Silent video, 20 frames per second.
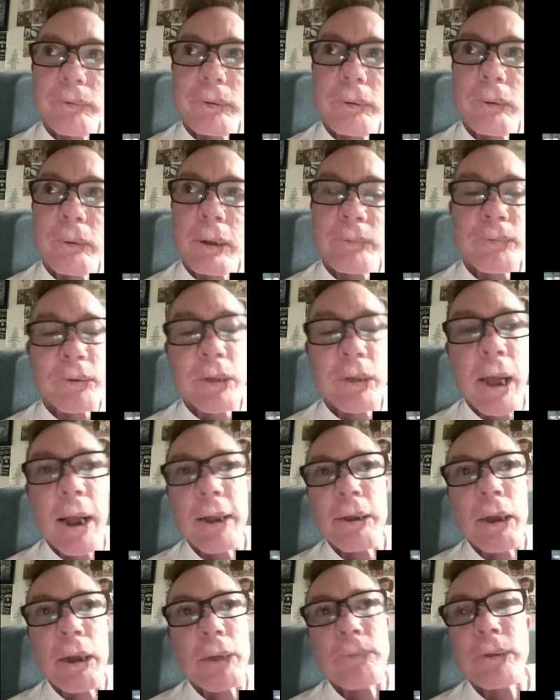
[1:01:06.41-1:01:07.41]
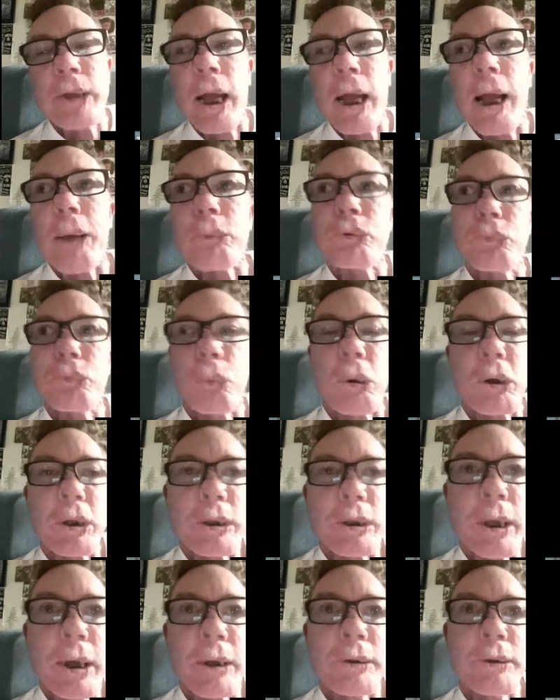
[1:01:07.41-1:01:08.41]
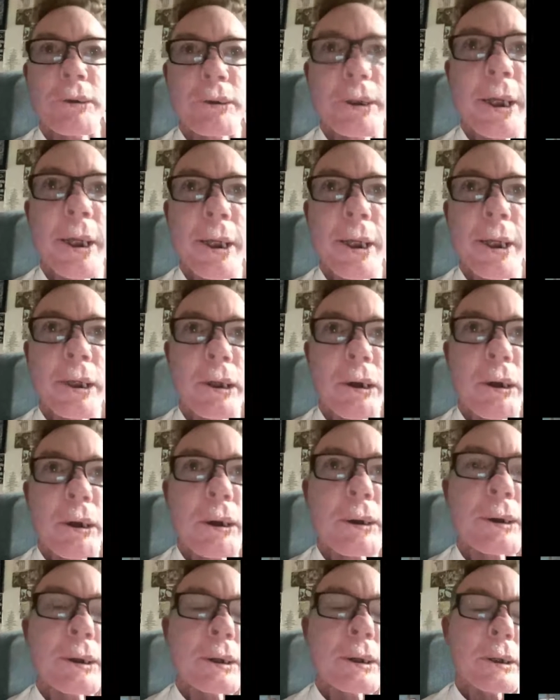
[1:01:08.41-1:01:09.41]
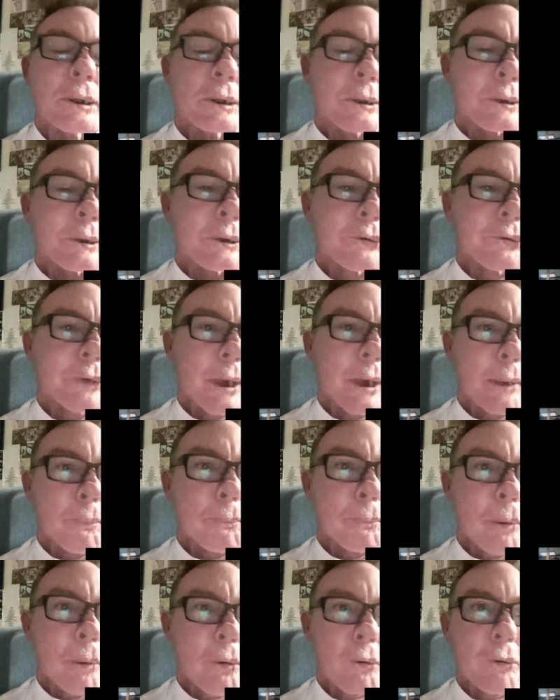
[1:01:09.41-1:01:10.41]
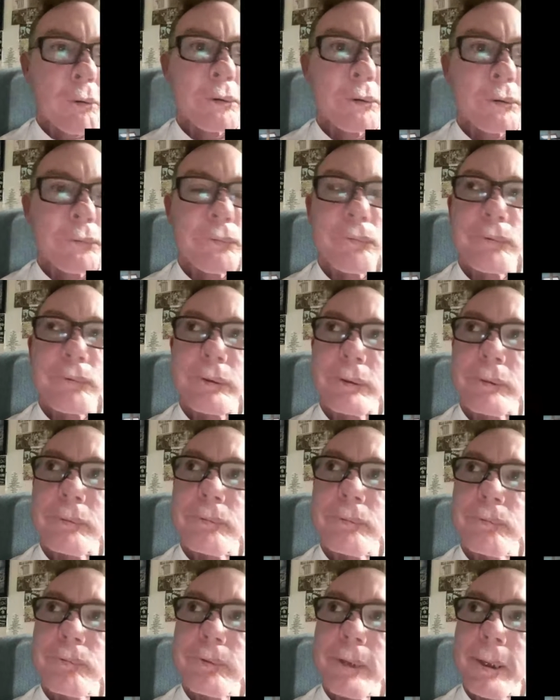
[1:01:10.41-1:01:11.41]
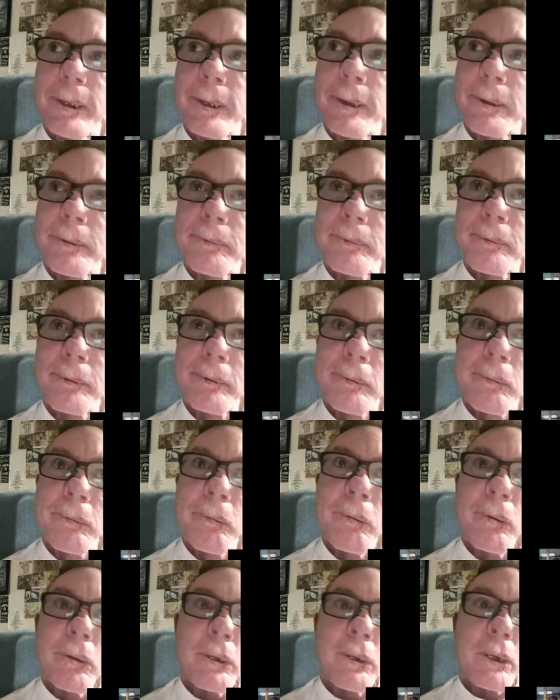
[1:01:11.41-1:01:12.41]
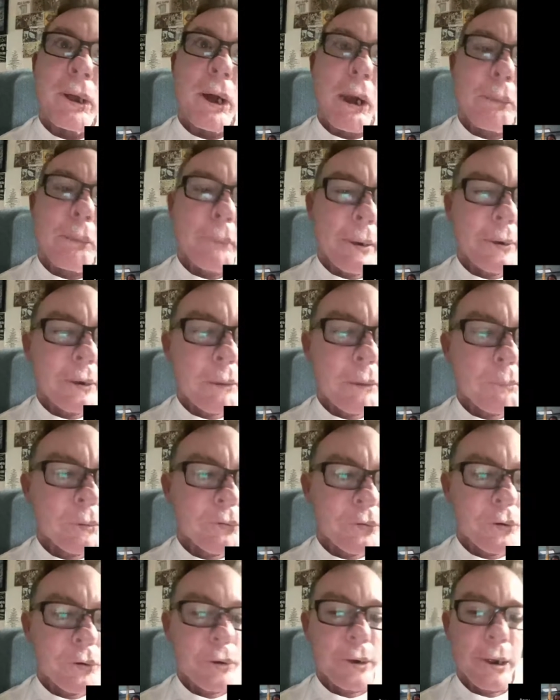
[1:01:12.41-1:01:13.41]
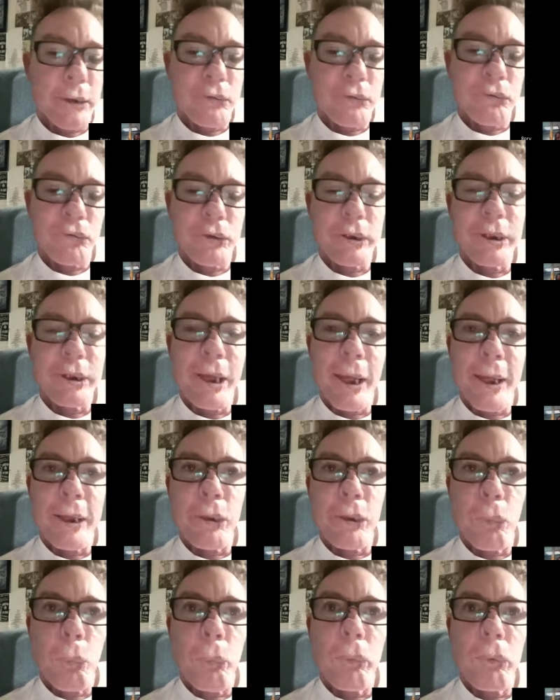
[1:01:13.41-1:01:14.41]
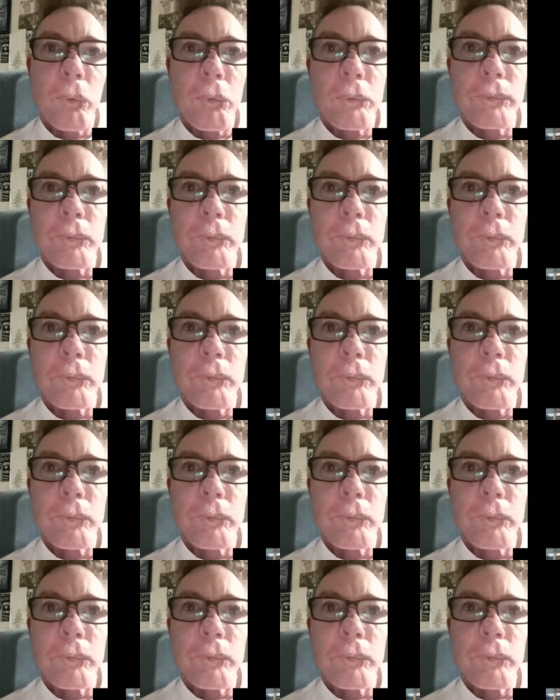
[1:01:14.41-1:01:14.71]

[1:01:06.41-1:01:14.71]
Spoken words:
You know, the guy I was working on today, he's got Parkinson's, and I made him a THCA oil.